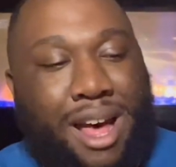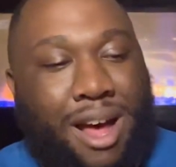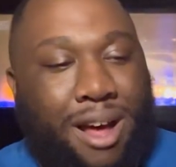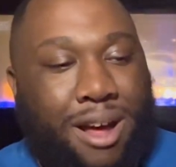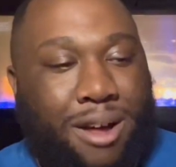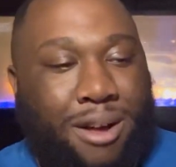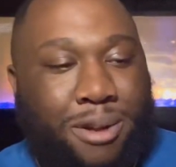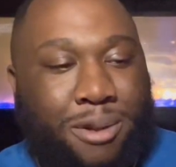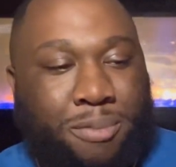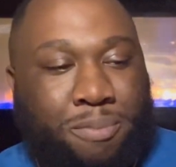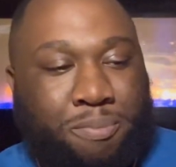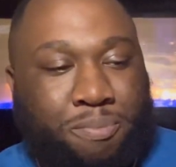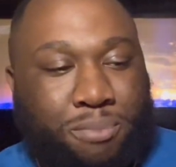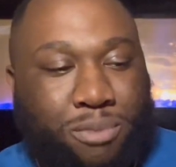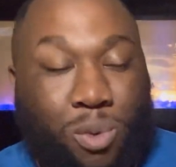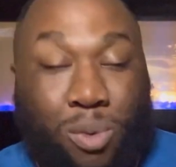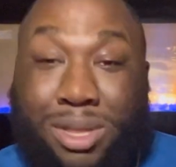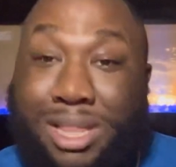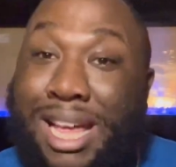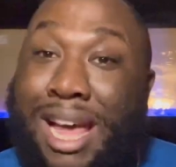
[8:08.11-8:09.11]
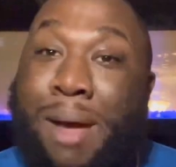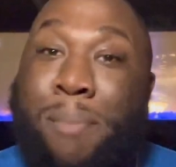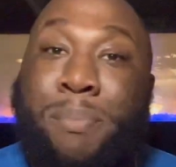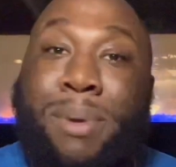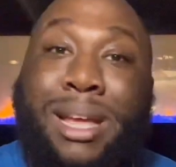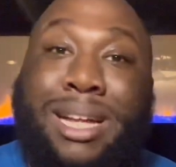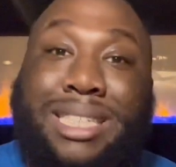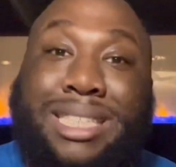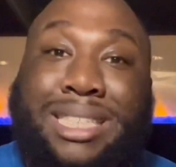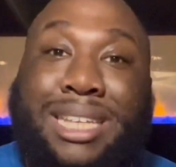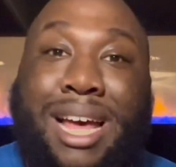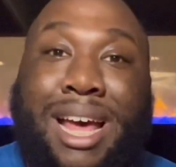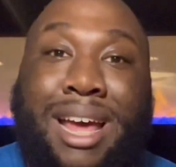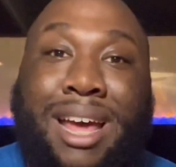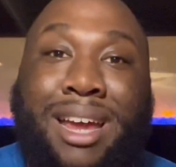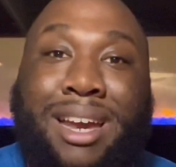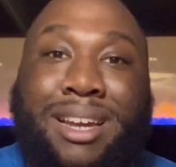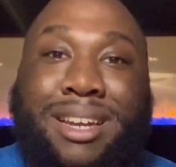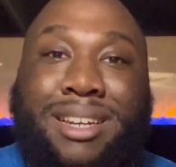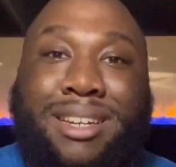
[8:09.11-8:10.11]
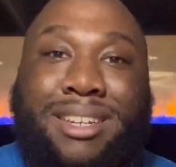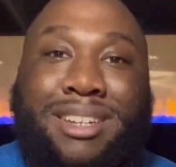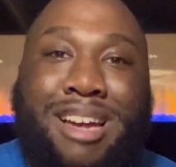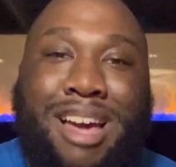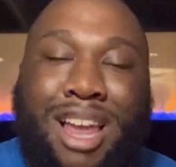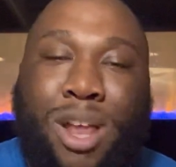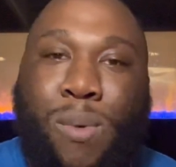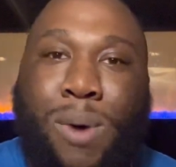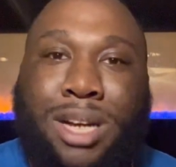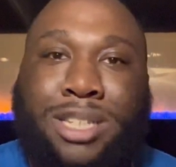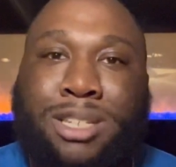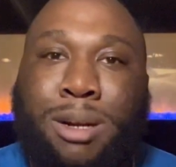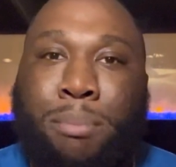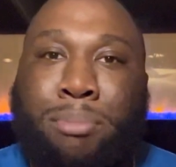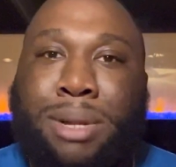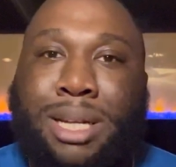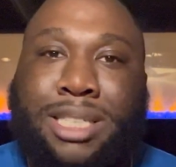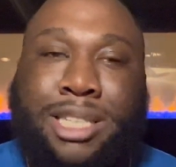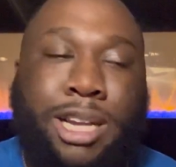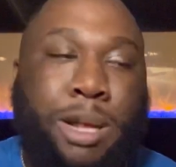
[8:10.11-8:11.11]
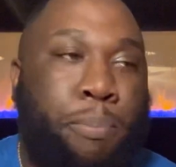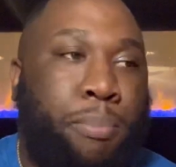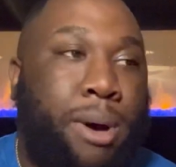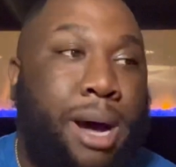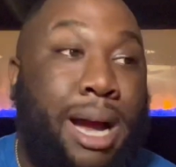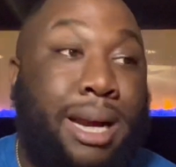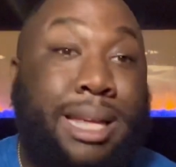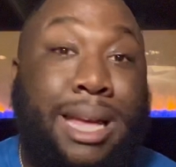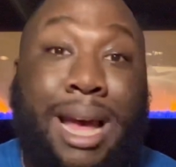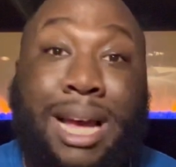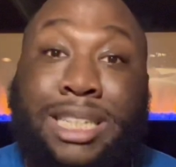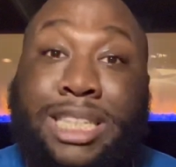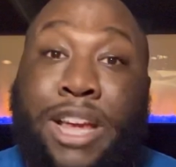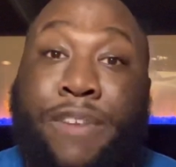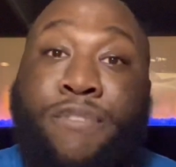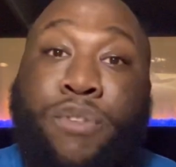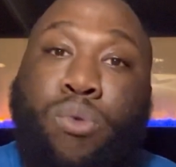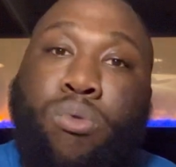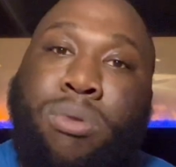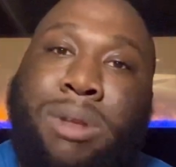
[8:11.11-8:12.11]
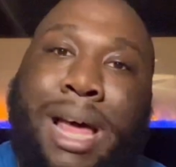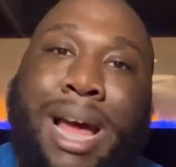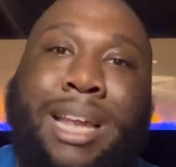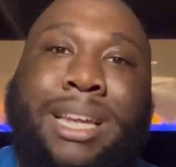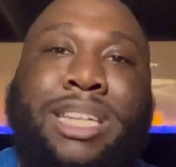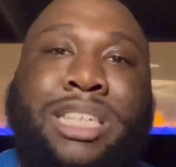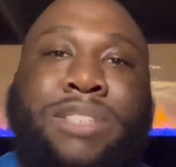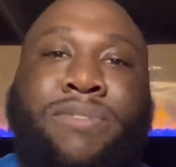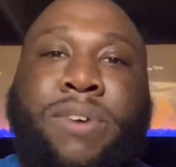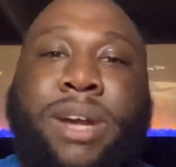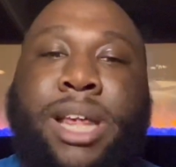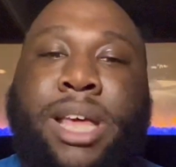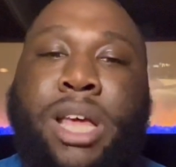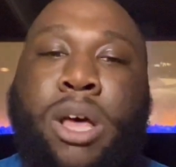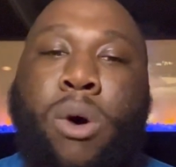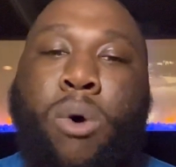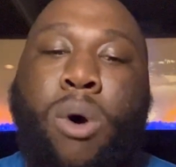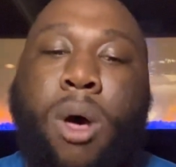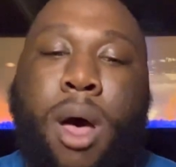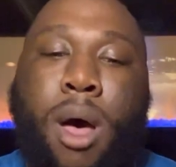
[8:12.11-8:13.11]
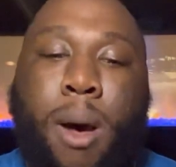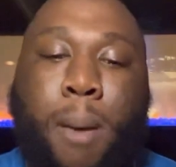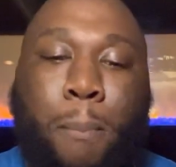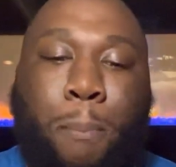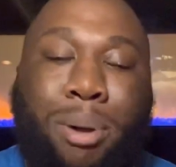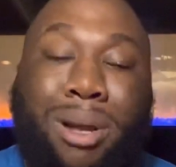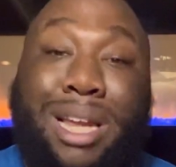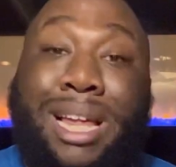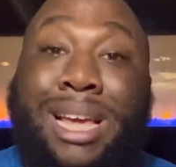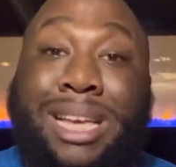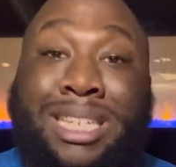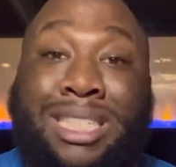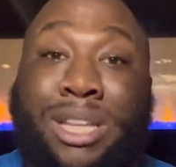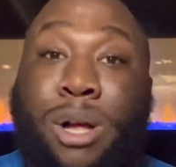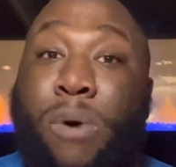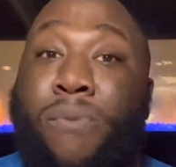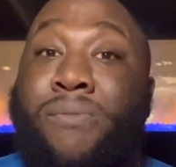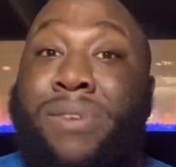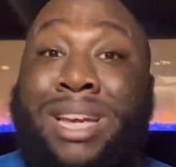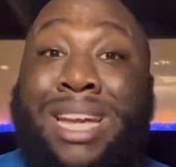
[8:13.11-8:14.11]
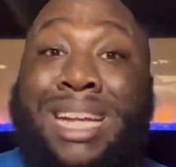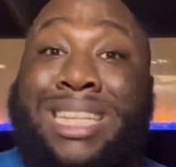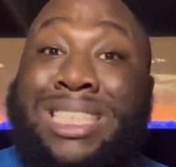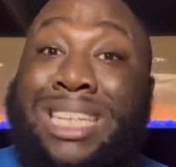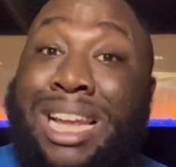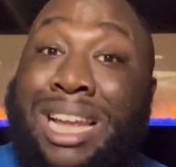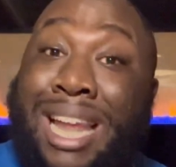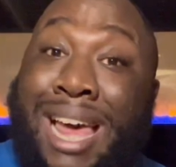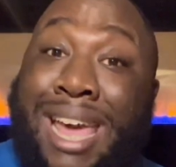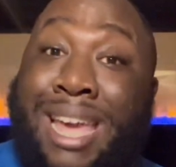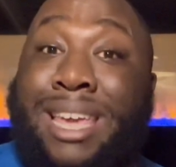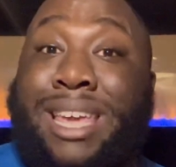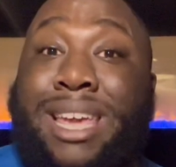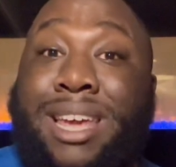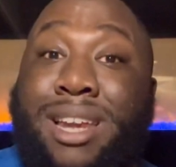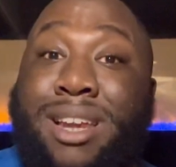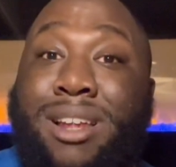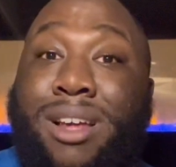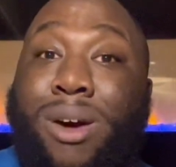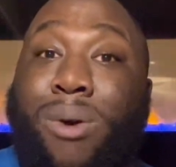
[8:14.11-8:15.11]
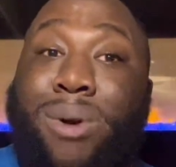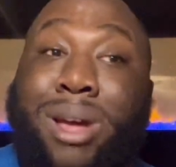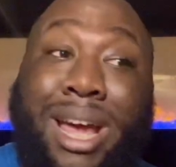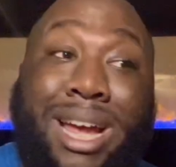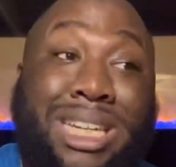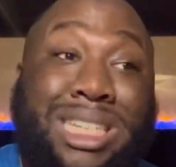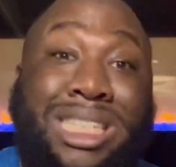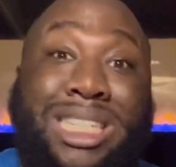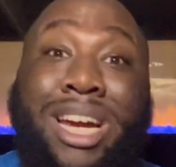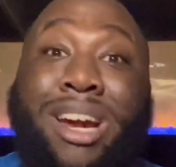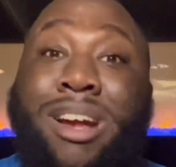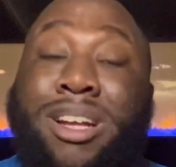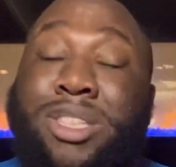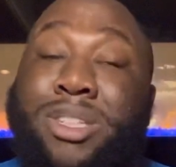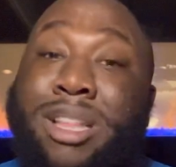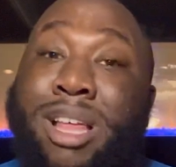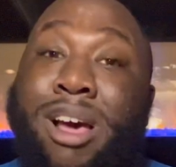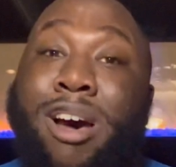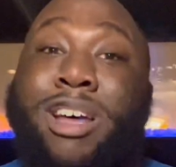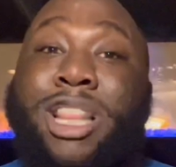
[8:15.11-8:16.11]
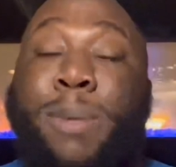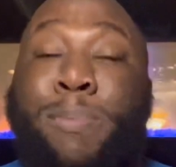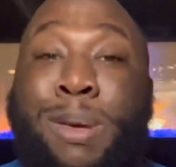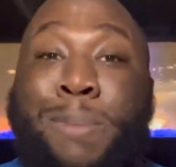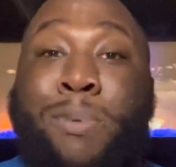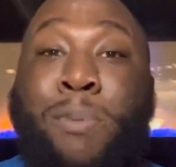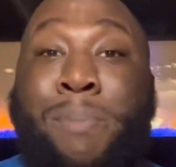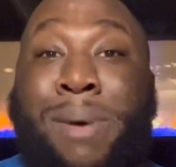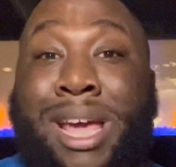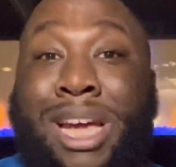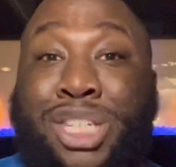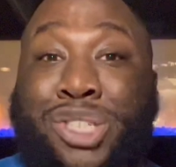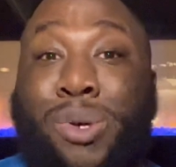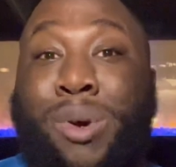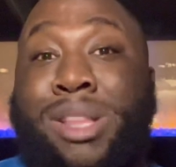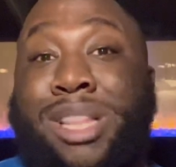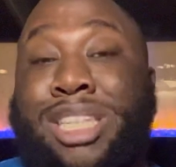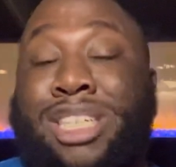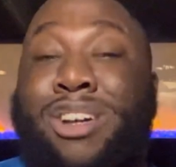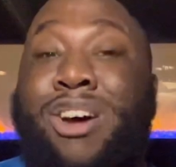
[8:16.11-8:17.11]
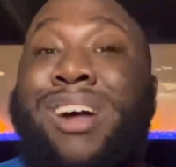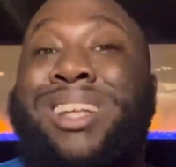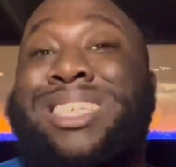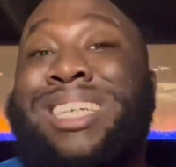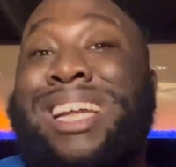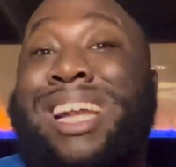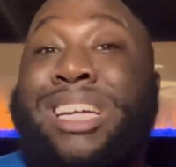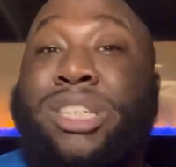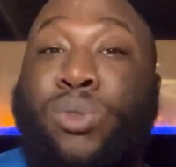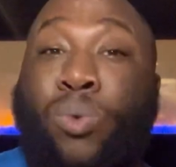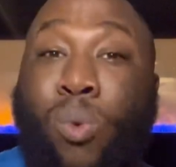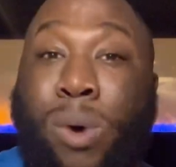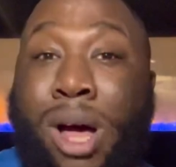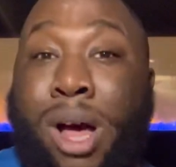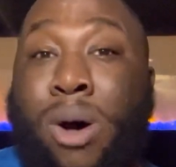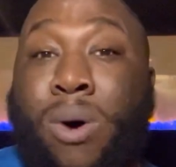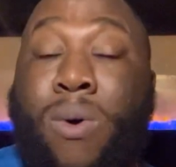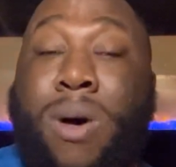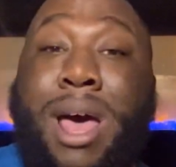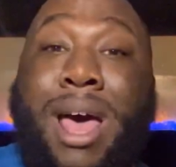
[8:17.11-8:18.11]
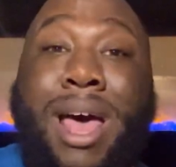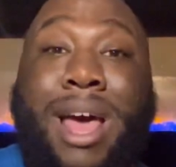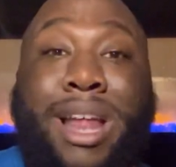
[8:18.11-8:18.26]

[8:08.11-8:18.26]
With that being said, y'all are watching the Blitz City Podcast. If you like this video, please don't forget to like it, okay? Share it so that other people may enjoy this content as well.